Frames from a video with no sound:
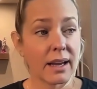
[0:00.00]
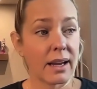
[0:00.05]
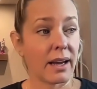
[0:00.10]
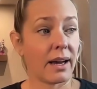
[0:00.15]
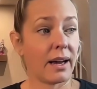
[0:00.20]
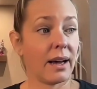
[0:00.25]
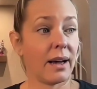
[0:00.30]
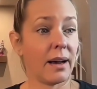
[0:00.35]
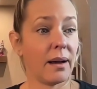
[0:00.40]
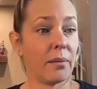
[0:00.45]

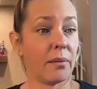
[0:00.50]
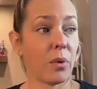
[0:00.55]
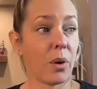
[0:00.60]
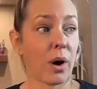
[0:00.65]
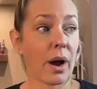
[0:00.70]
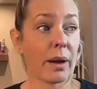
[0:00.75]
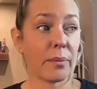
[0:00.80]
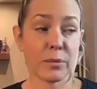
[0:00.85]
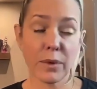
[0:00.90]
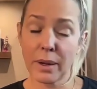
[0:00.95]

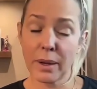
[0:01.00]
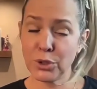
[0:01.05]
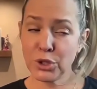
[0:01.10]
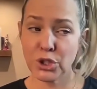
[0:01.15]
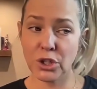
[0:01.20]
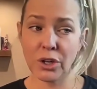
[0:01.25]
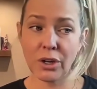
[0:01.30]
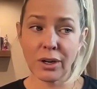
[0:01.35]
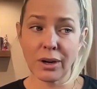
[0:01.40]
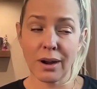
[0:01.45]
I'm
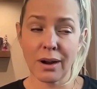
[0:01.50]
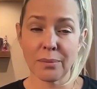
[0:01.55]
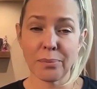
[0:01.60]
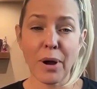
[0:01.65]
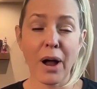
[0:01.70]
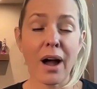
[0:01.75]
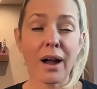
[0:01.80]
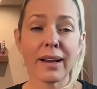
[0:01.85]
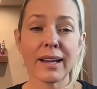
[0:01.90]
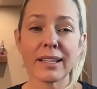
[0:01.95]
sure our
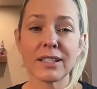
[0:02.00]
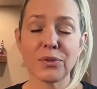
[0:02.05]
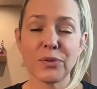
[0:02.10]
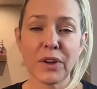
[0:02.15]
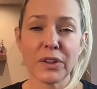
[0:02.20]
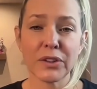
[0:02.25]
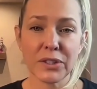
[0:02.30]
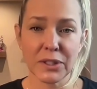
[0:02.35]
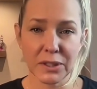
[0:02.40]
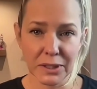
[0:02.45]
pockets
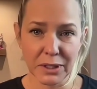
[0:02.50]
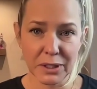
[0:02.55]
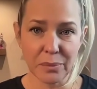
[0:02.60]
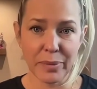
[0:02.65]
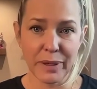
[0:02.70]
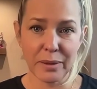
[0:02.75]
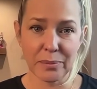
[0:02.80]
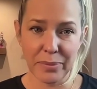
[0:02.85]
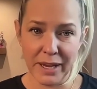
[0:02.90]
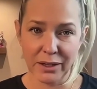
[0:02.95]
felt a little
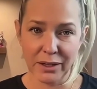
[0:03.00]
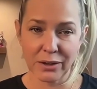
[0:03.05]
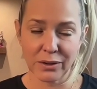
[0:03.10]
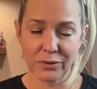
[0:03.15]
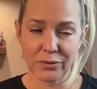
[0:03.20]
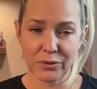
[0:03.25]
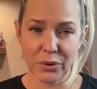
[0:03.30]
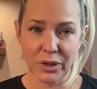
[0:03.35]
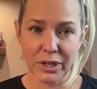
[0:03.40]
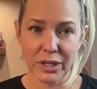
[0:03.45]
bit better
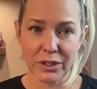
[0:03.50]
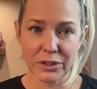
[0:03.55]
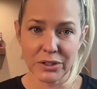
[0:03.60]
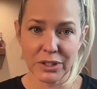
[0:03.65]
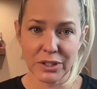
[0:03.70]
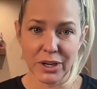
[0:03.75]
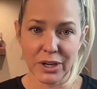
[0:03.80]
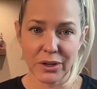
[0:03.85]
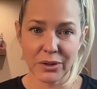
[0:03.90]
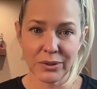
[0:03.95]
4 years
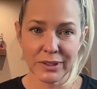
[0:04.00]
ago